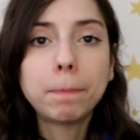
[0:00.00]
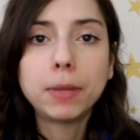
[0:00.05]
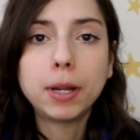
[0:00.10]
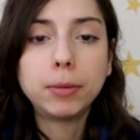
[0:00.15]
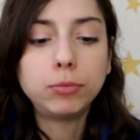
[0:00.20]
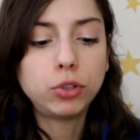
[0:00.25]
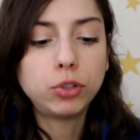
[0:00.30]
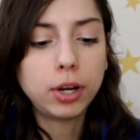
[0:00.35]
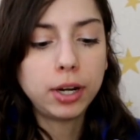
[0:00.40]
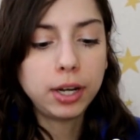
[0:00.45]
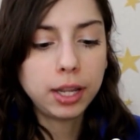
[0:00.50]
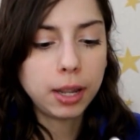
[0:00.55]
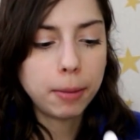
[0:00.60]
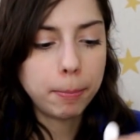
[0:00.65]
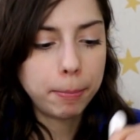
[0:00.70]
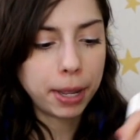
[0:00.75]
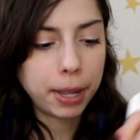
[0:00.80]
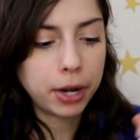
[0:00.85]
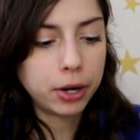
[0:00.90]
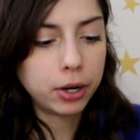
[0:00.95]
I'm trying to
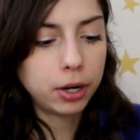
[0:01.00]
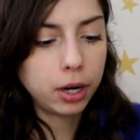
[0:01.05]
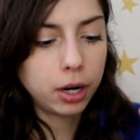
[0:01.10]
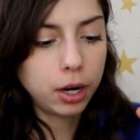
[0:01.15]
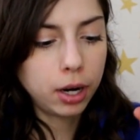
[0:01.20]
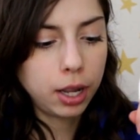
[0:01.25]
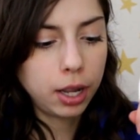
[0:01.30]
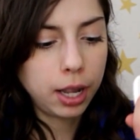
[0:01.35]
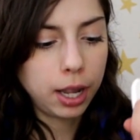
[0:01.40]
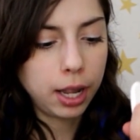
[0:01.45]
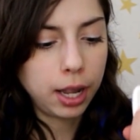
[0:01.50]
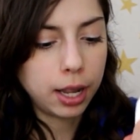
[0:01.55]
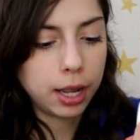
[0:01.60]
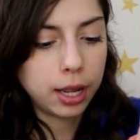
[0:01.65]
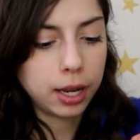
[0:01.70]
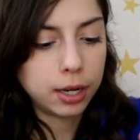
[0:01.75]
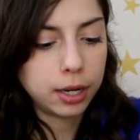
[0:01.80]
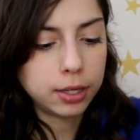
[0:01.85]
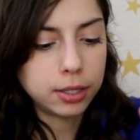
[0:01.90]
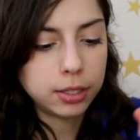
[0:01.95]
get better,
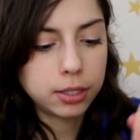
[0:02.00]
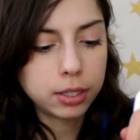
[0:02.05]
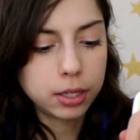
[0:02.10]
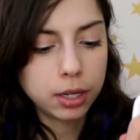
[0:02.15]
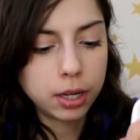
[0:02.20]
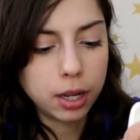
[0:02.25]
and